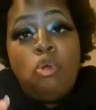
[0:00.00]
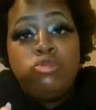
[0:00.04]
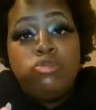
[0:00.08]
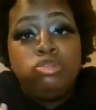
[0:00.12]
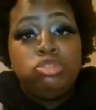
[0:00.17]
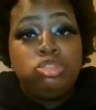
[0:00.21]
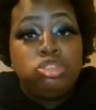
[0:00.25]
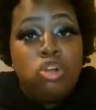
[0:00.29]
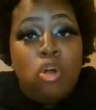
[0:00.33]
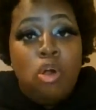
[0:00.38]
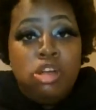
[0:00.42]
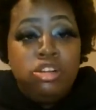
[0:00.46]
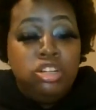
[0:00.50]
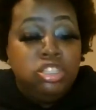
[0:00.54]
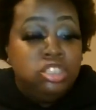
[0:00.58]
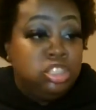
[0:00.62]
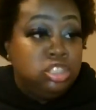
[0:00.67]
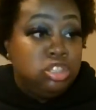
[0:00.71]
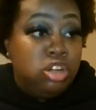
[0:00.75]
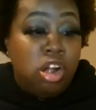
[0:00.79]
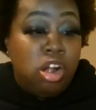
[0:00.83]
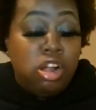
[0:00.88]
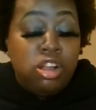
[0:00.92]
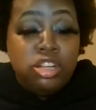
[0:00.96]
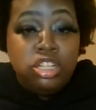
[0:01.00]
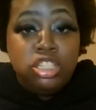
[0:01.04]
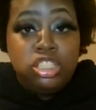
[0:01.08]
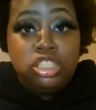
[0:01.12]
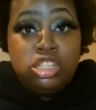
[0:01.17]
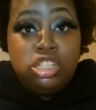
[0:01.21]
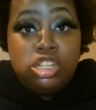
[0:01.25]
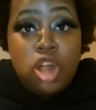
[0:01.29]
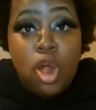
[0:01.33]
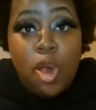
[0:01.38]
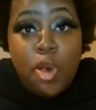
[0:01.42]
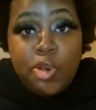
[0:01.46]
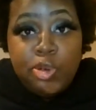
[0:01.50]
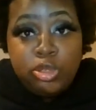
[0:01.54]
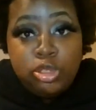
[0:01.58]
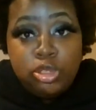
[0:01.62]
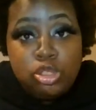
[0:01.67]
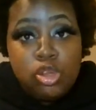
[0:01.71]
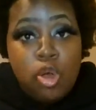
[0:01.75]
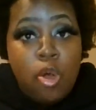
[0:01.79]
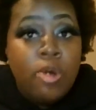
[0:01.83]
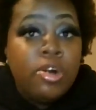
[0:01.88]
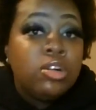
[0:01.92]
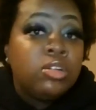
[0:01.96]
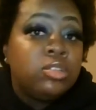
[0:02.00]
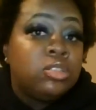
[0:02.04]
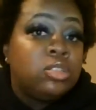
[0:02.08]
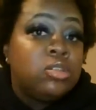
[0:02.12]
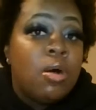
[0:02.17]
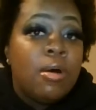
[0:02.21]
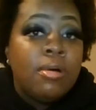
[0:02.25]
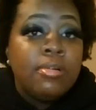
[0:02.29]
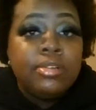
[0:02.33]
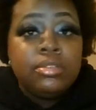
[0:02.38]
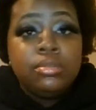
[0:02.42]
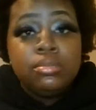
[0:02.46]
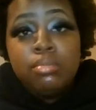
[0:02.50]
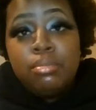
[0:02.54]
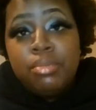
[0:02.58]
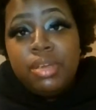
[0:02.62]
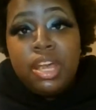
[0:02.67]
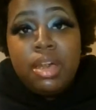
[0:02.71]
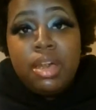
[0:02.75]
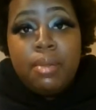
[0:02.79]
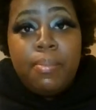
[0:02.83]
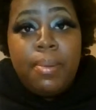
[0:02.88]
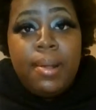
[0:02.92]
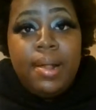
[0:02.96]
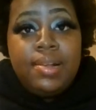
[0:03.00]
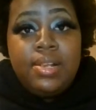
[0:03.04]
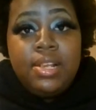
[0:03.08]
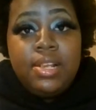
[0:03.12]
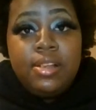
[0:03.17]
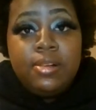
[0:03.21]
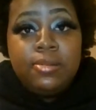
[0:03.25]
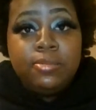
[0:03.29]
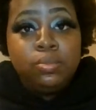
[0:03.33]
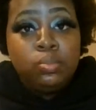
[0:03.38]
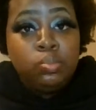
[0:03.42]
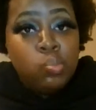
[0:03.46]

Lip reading: So it's this girl she knows, big and pregnant,